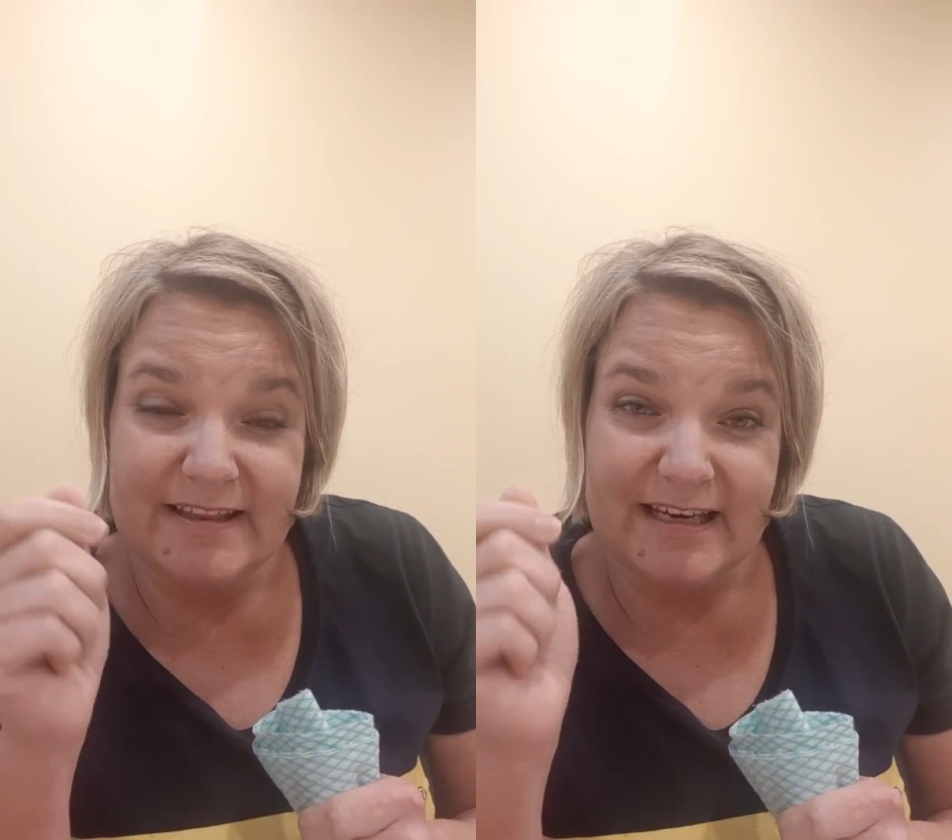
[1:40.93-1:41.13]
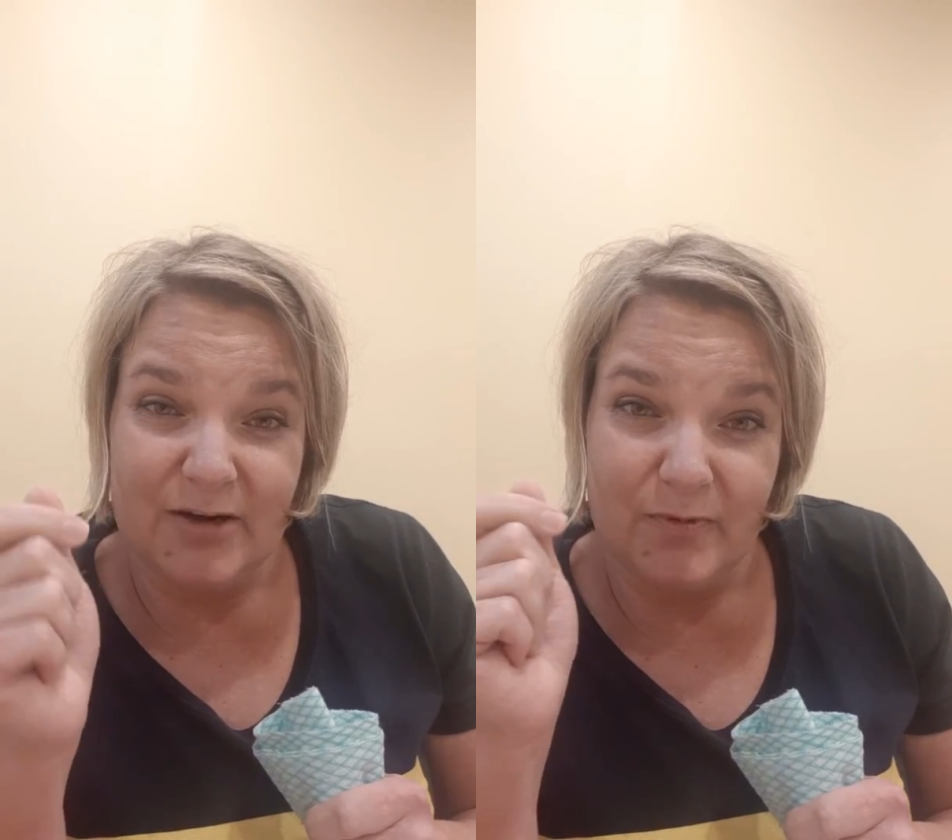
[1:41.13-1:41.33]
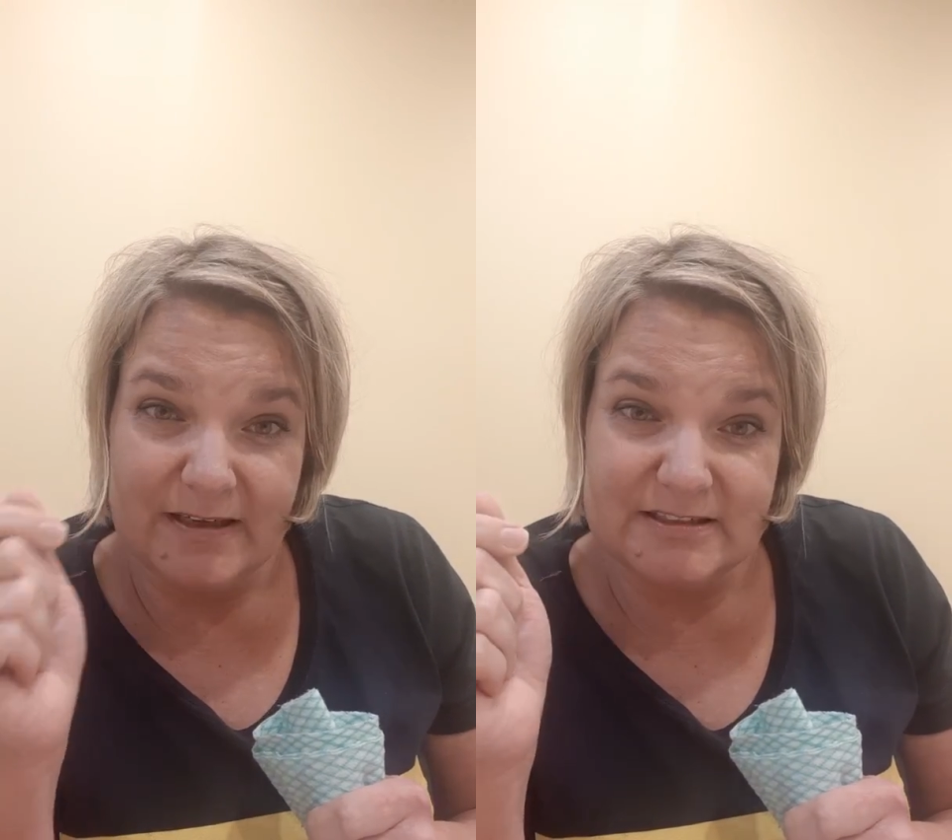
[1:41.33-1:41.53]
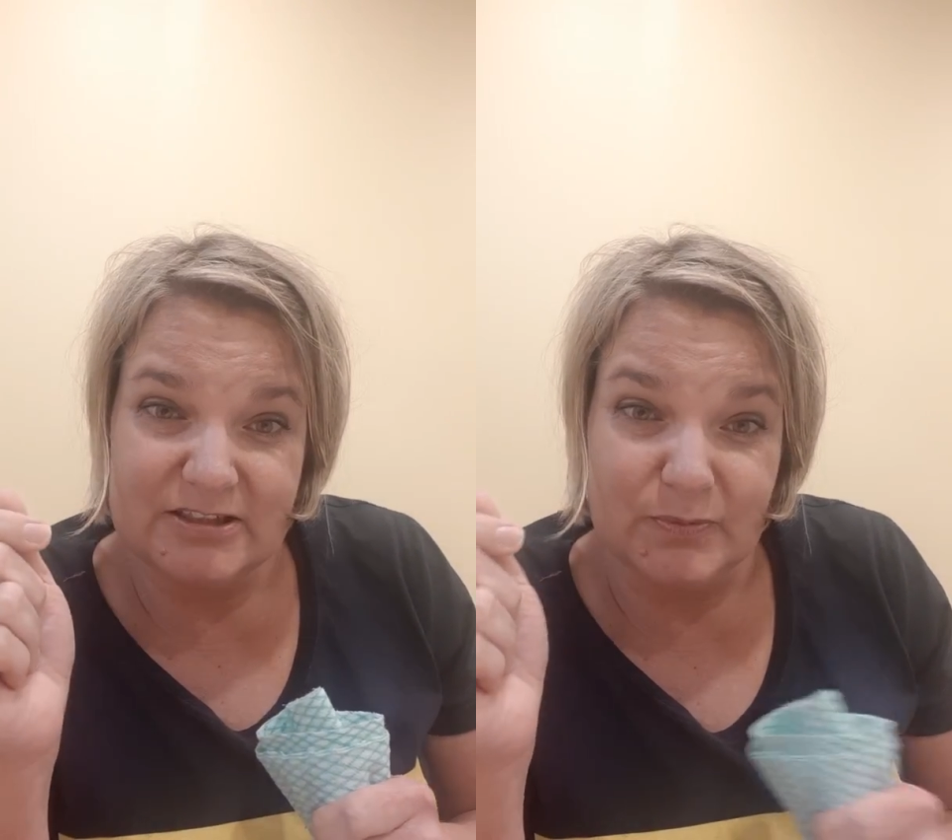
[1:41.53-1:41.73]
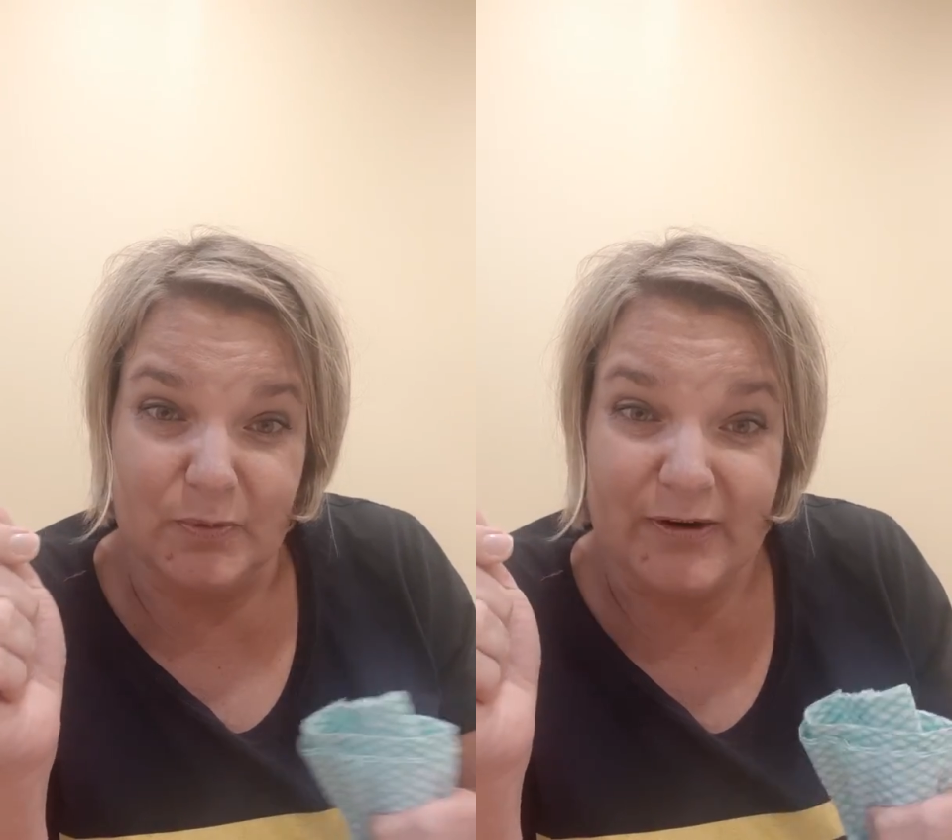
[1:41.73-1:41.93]
that I want
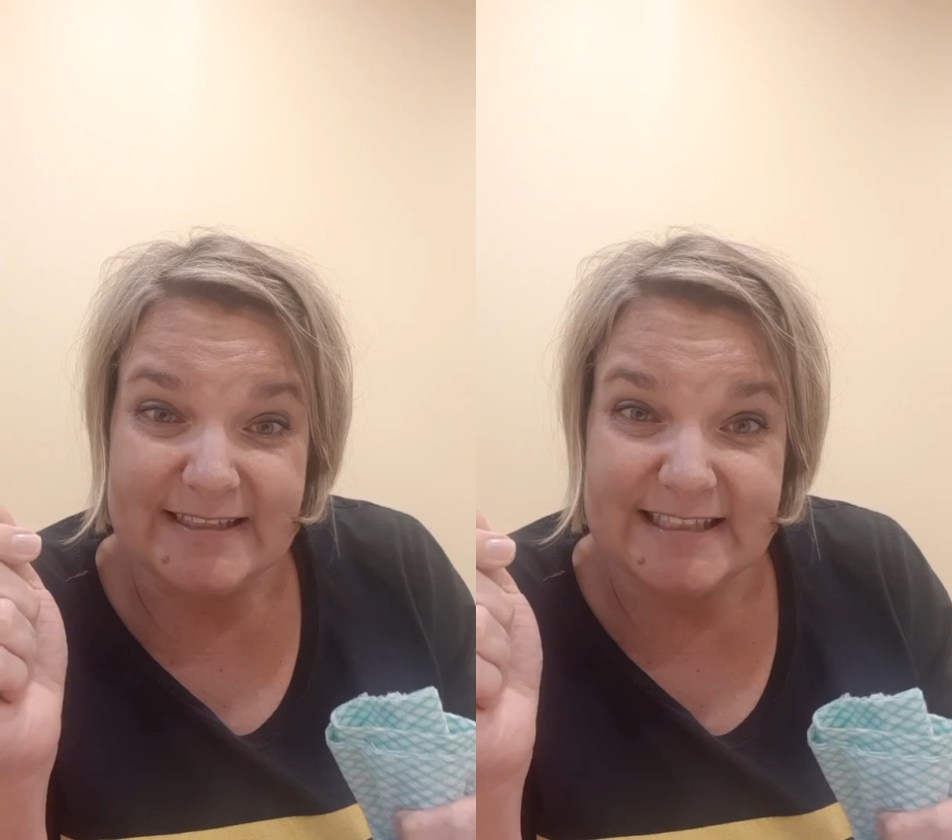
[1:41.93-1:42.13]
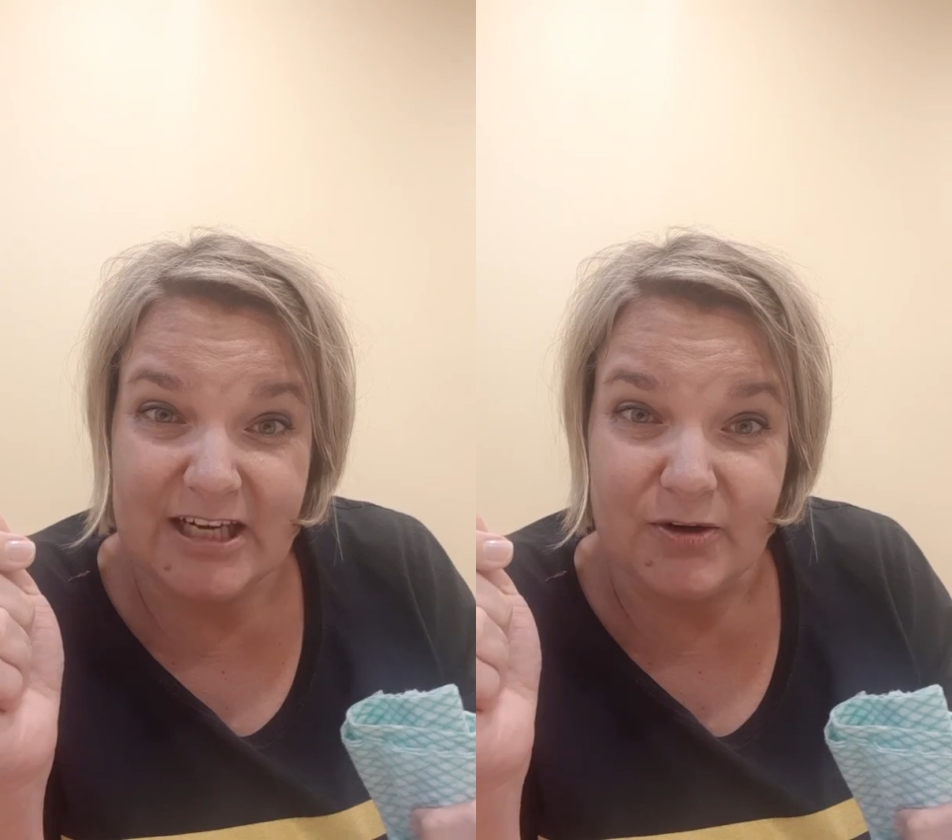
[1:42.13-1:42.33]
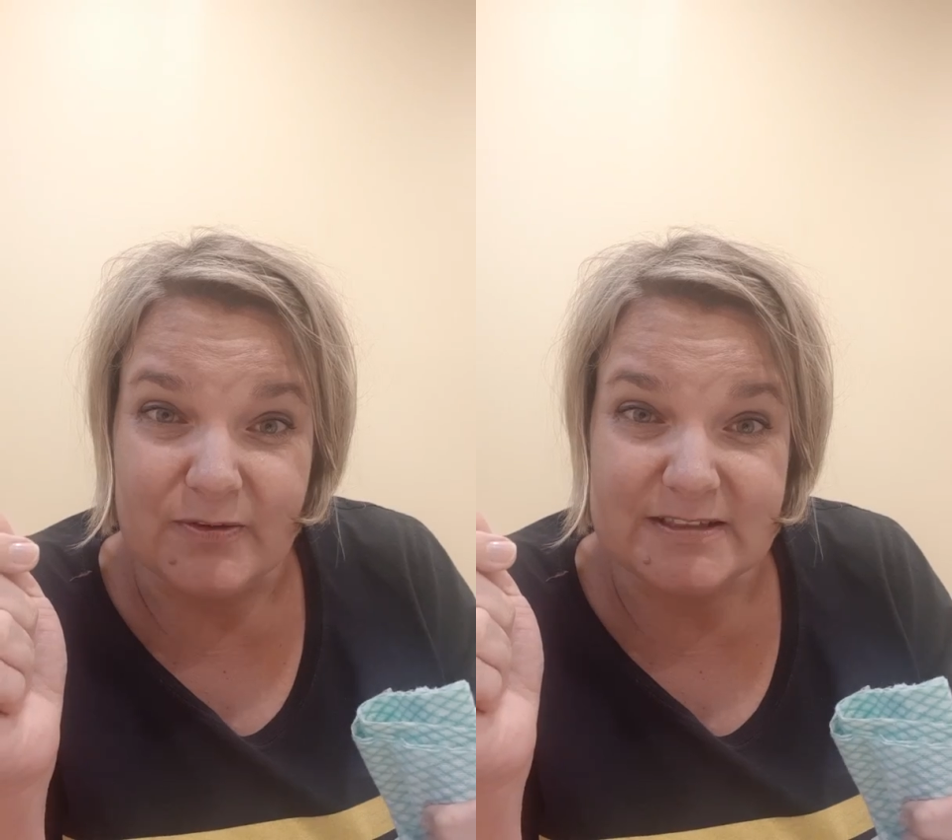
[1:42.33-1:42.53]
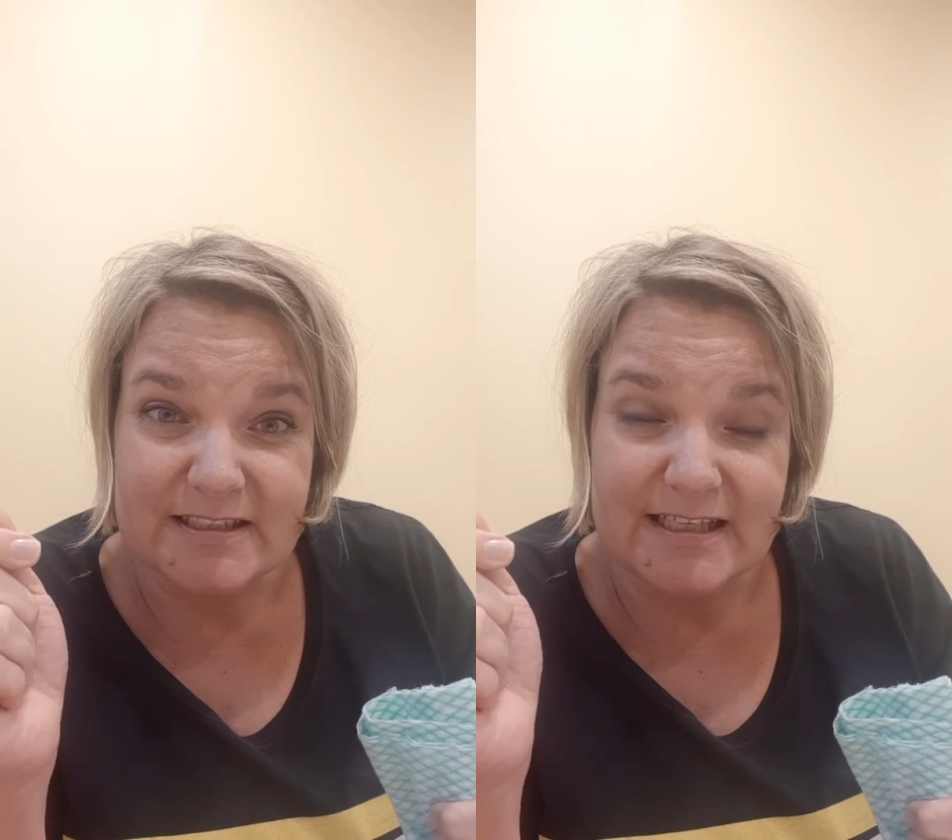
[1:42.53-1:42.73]
to point out